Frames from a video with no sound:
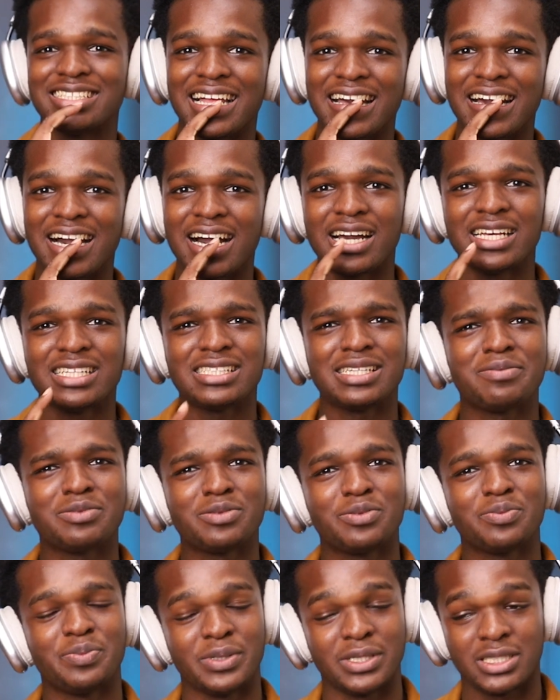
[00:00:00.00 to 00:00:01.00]
Like, how is he able
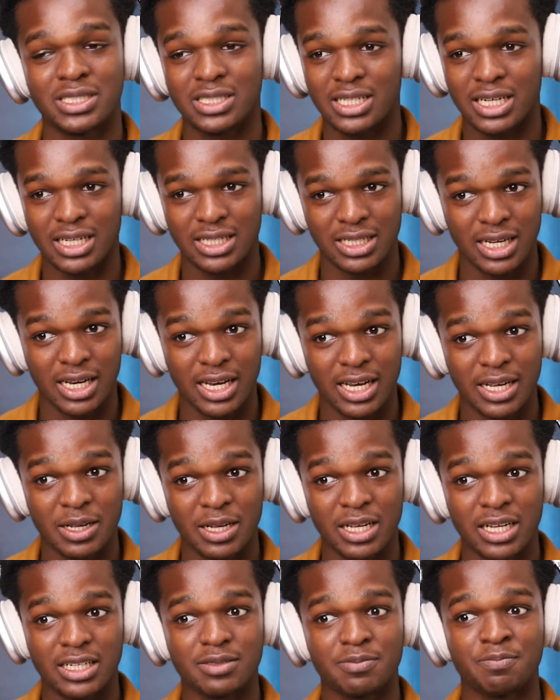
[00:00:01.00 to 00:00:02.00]
to pitch that high
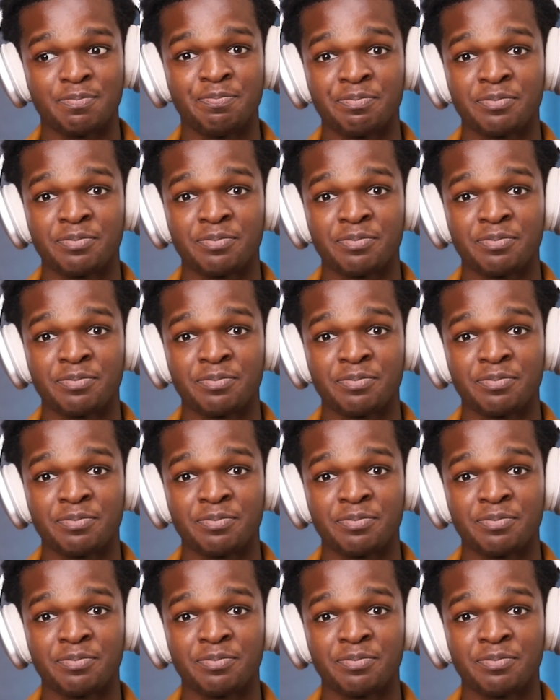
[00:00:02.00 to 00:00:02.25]
and